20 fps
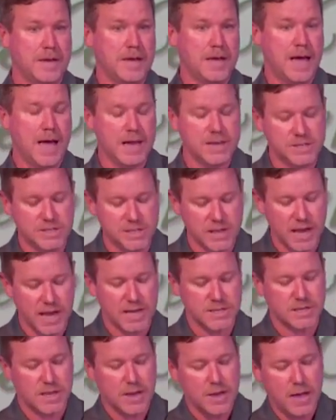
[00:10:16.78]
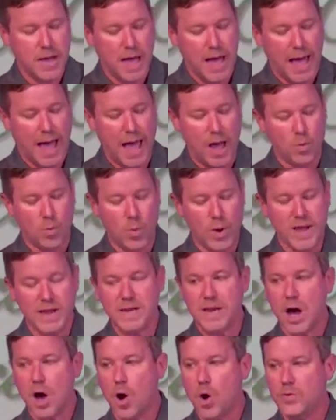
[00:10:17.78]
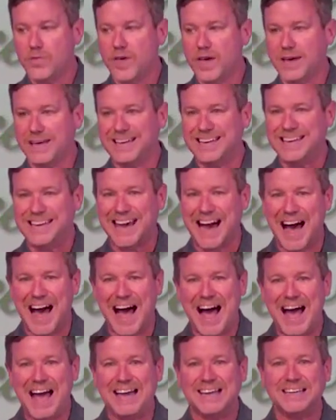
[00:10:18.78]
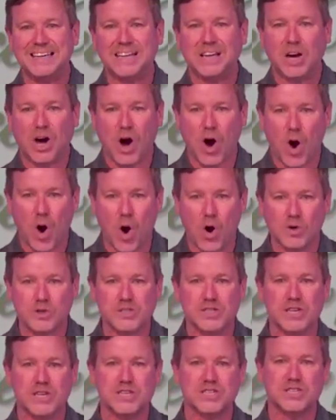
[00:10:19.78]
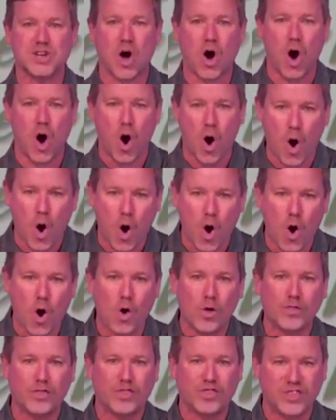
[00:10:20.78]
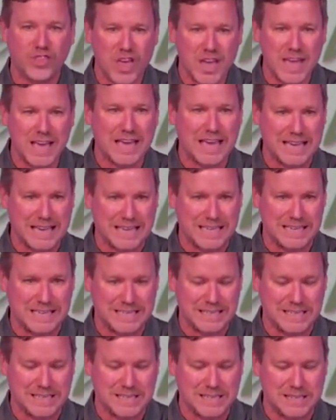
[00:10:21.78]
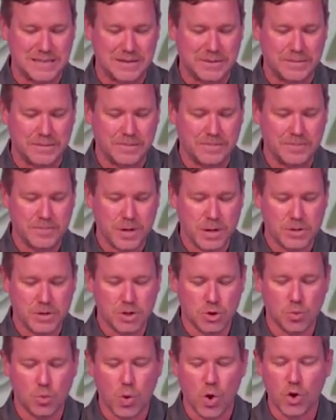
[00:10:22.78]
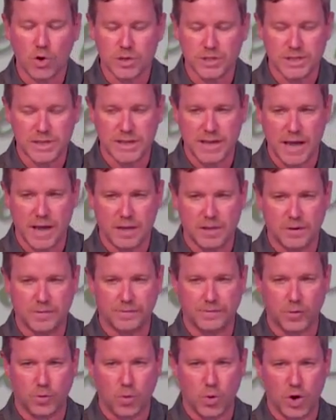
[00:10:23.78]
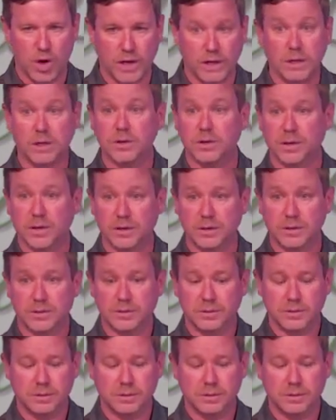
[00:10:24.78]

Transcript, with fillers: He says, and we know that God causes all things to work together for what? Good.